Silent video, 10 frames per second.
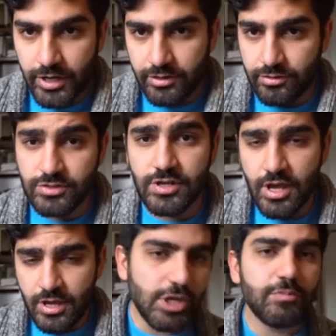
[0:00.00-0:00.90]
records,
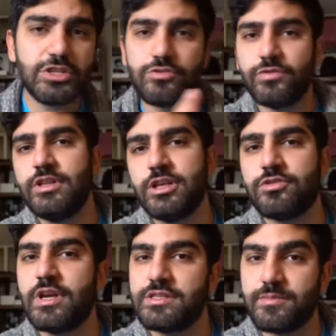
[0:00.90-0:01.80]
but to really
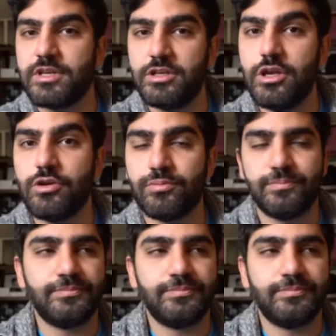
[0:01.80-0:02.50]
create something new.